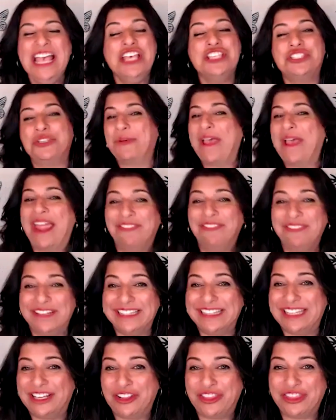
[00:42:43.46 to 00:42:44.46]
so every
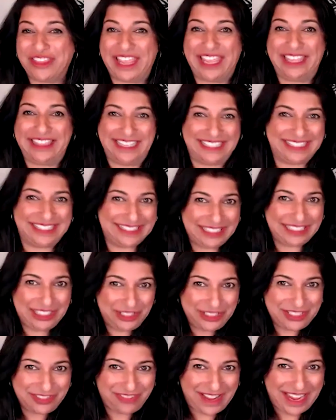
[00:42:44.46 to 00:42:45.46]
little thing, this little
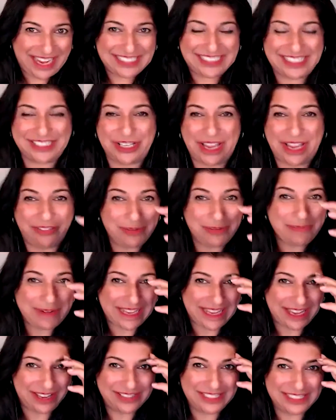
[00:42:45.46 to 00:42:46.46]
device has
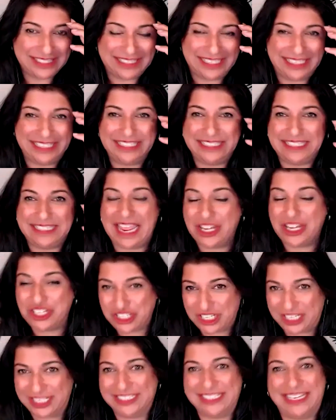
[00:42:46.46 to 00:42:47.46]
everybody else's
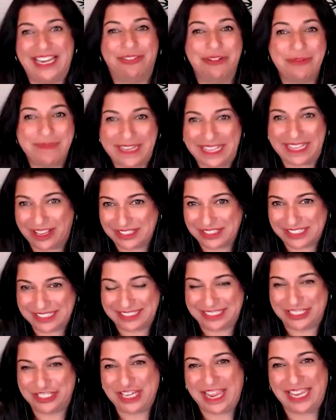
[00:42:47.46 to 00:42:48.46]
intentions and everybody else's
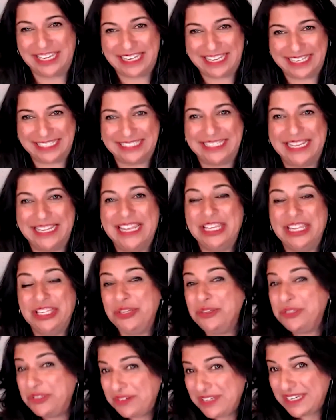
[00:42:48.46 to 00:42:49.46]
agendas.
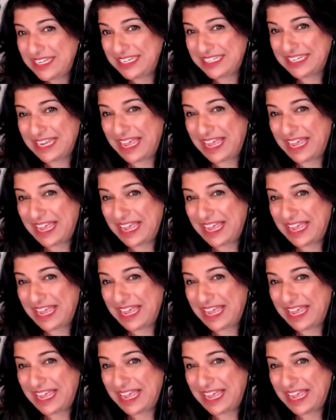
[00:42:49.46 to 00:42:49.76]
You do, and it's